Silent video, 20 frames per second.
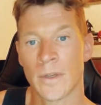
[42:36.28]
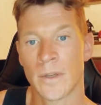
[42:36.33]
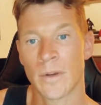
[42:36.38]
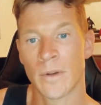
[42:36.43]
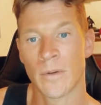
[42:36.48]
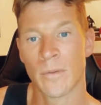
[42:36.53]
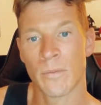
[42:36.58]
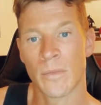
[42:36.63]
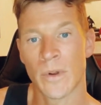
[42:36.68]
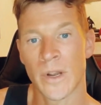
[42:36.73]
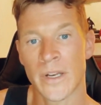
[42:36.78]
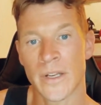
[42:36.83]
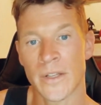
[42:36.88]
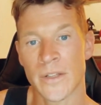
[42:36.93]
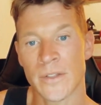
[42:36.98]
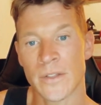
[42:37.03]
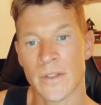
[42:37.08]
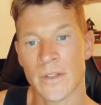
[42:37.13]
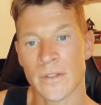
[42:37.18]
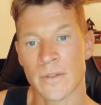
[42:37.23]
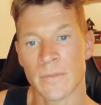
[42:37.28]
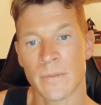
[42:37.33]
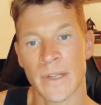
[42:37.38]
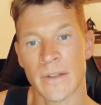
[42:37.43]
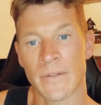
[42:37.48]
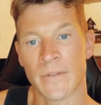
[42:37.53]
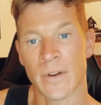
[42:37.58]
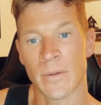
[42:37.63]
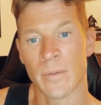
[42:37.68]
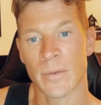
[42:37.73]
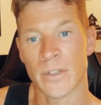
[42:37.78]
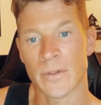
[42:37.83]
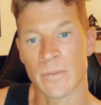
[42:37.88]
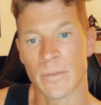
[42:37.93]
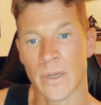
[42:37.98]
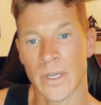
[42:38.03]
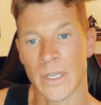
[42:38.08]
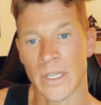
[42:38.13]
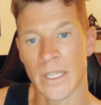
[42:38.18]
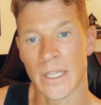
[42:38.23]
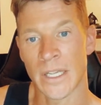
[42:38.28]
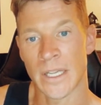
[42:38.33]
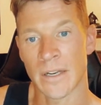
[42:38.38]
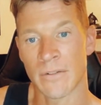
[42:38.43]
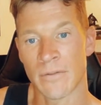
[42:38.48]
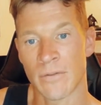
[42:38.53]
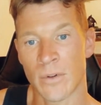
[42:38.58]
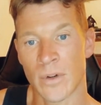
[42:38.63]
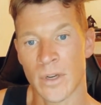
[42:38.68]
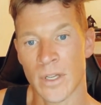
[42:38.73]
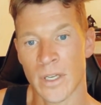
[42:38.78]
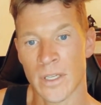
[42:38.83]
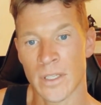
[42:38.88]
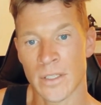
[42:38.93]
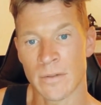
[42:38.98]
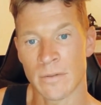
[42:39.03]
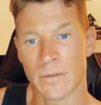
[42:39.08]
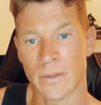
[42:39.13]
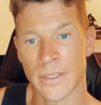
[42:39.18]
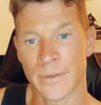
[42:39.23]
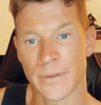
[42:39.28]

Brandon doesn't make very much money. He can't afford a nice ring.